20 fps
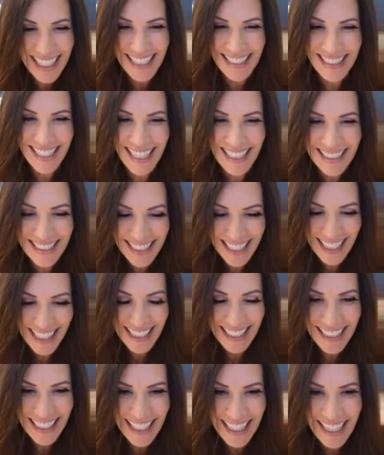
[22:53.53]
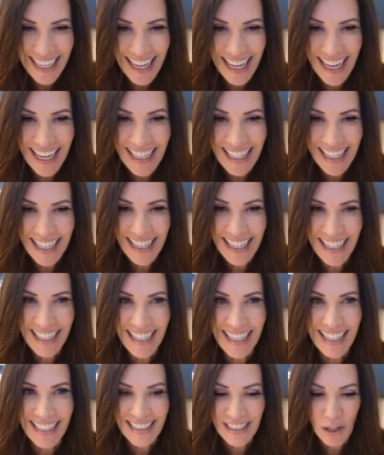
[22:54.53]
As I say,
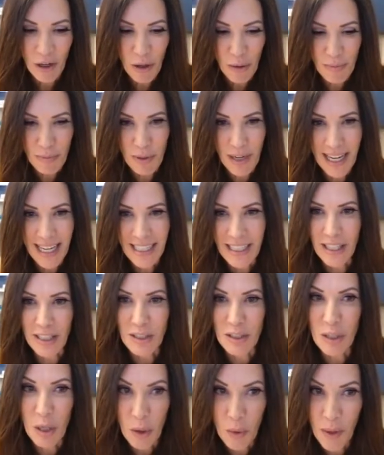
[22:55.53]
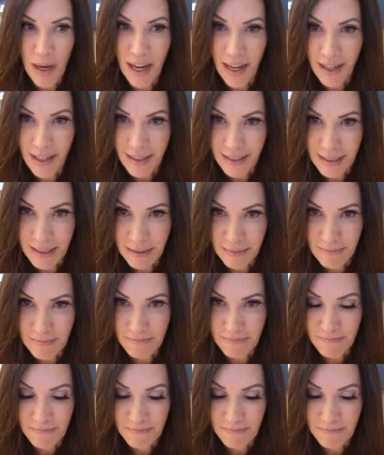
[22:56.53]
AI is all brain and no heart.